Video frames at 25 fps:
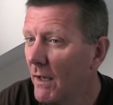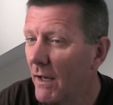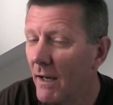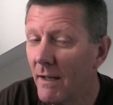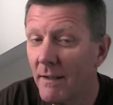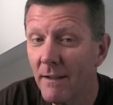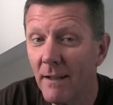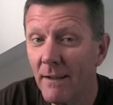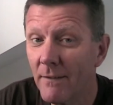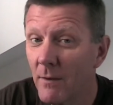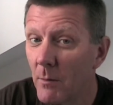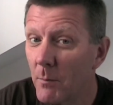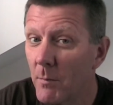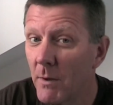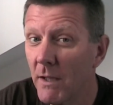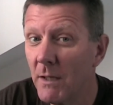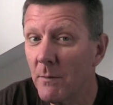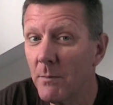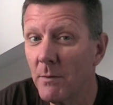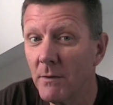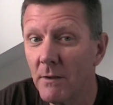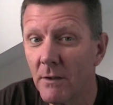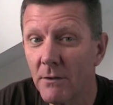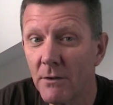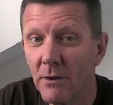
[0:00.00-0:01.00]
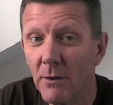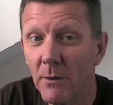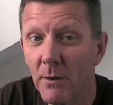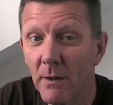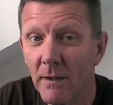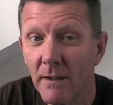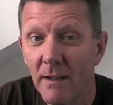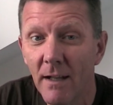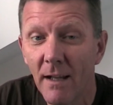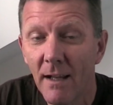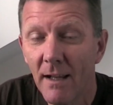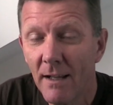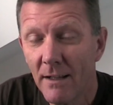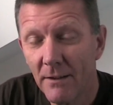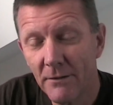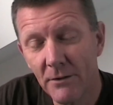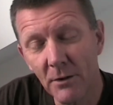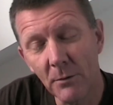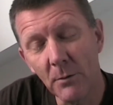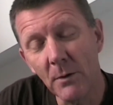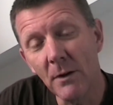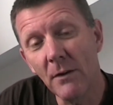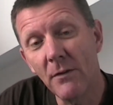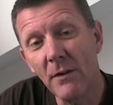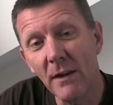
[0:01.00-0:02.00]
And other people are
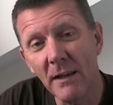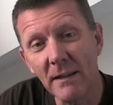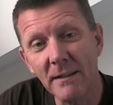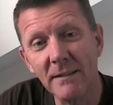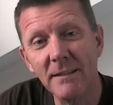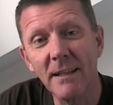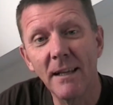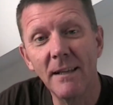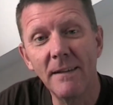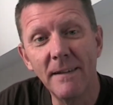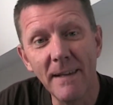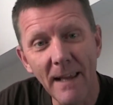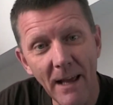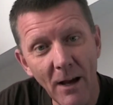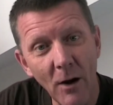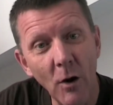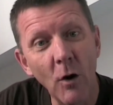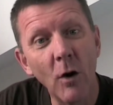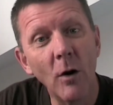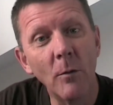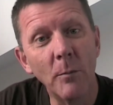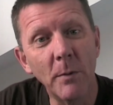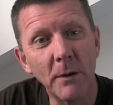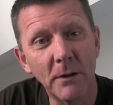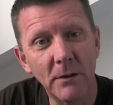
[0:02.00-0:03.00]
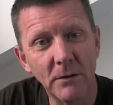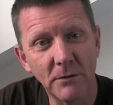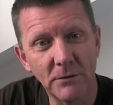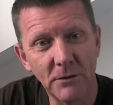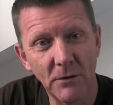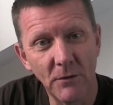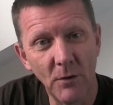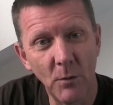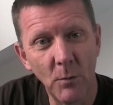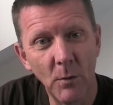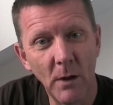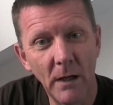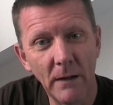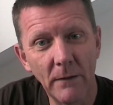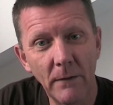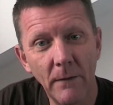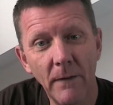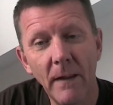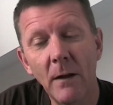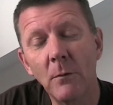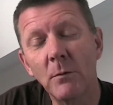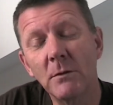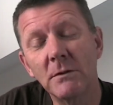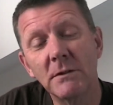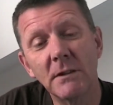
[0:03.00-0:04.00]
doing things now because of the way
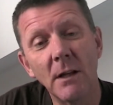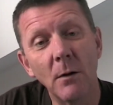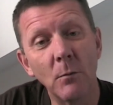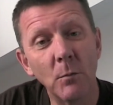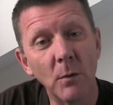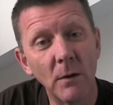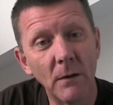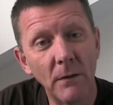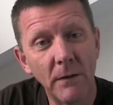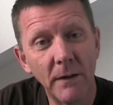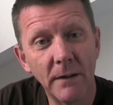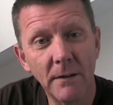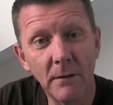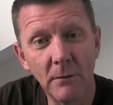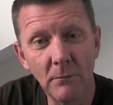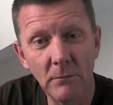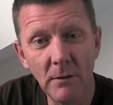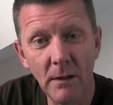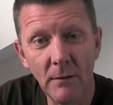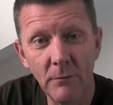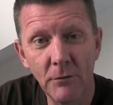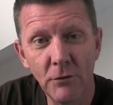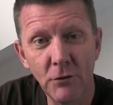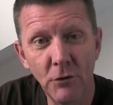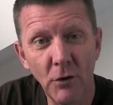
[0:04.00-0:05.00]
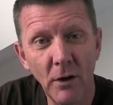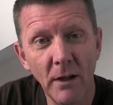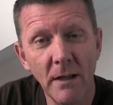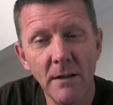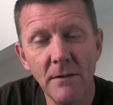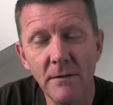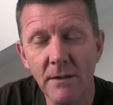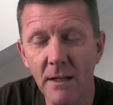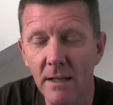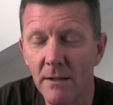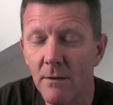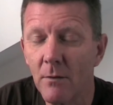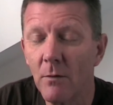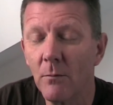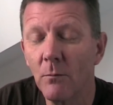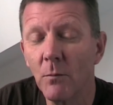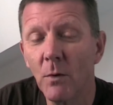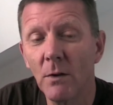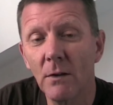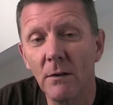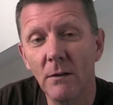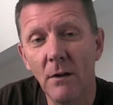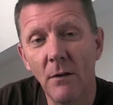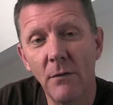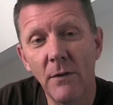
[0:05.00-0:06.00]
that was done. One thing that Rough Trade did, and
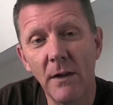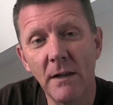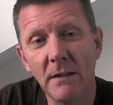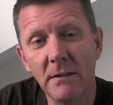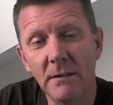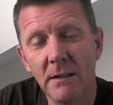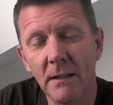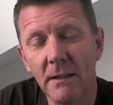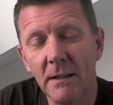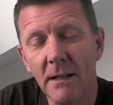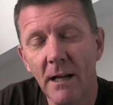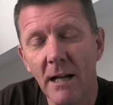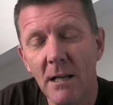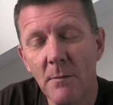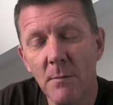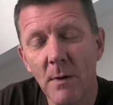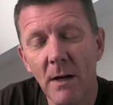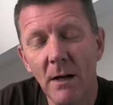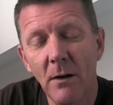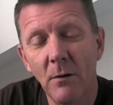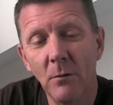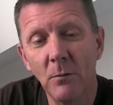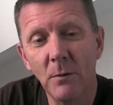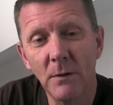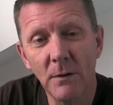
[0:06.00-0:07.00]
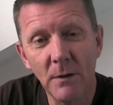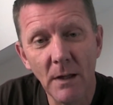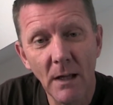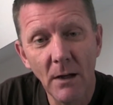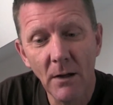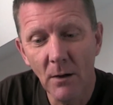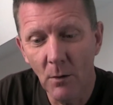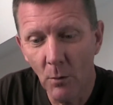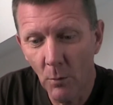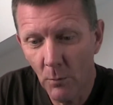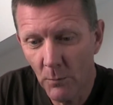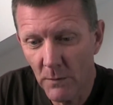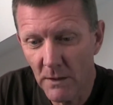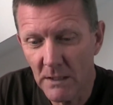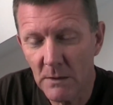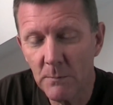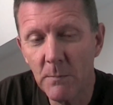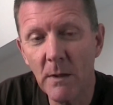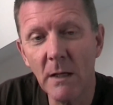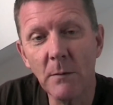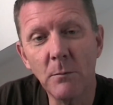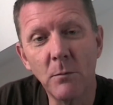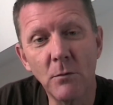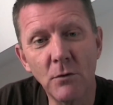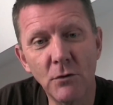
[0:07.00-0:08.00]
one of the things that came out with all these
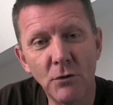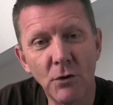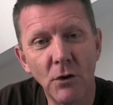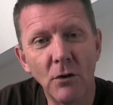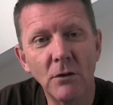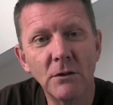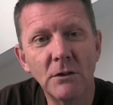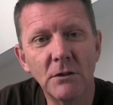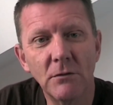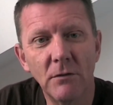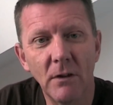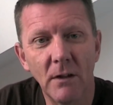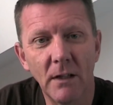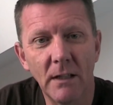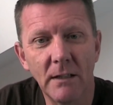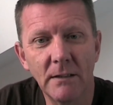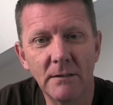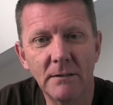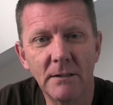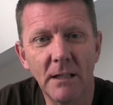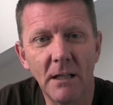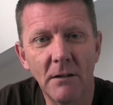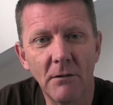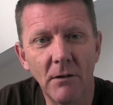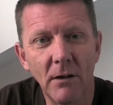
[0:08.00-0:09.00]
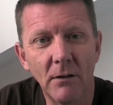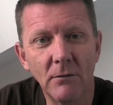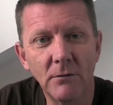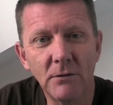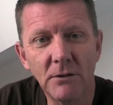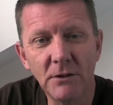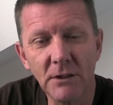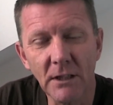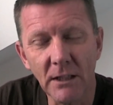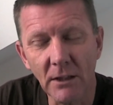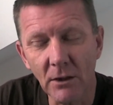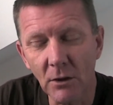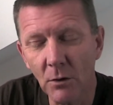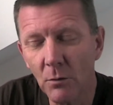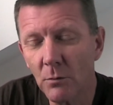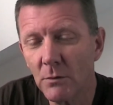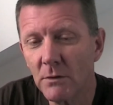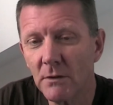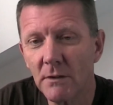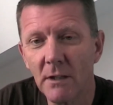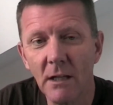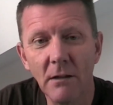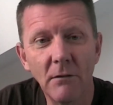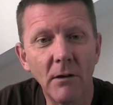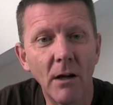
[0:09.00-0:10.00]
people trying to release their own singles
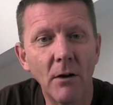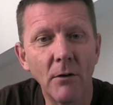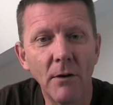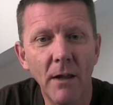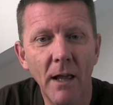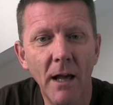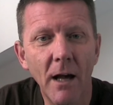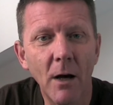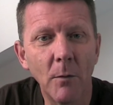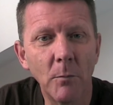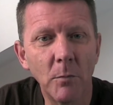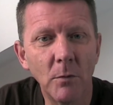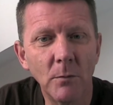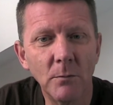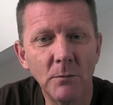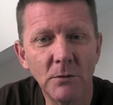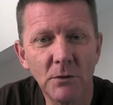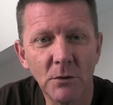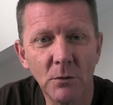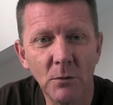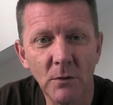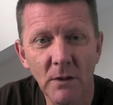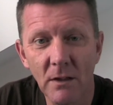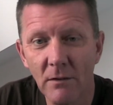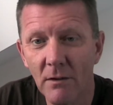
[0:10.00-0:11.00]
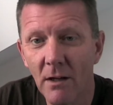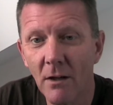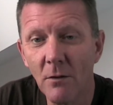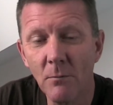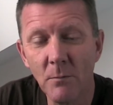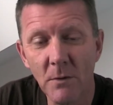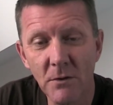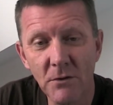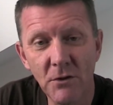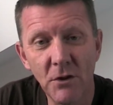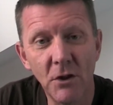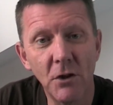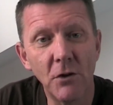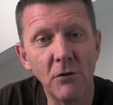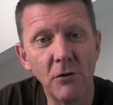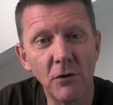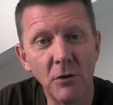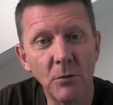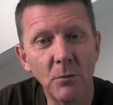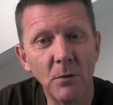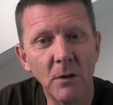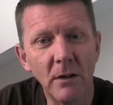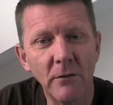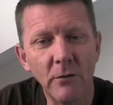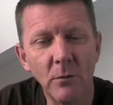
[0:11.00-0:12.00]
and their own albums or their own
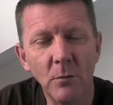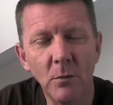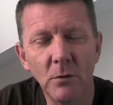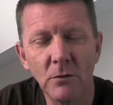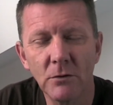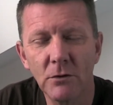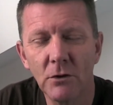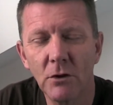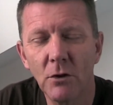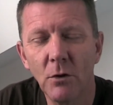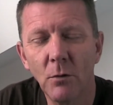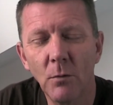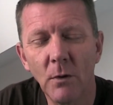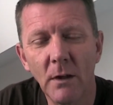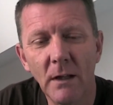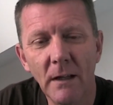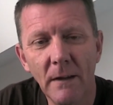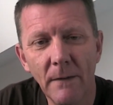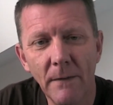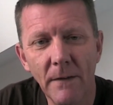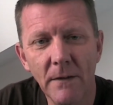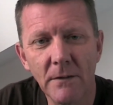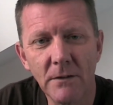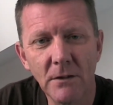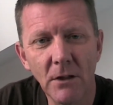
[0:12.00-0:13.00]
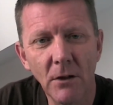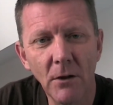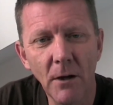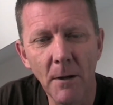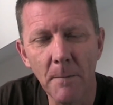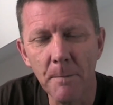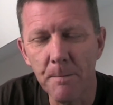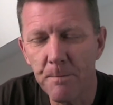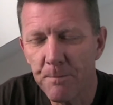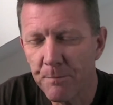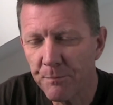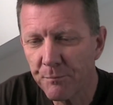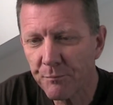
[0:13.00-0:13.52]
material, whatever you want to call it at the time,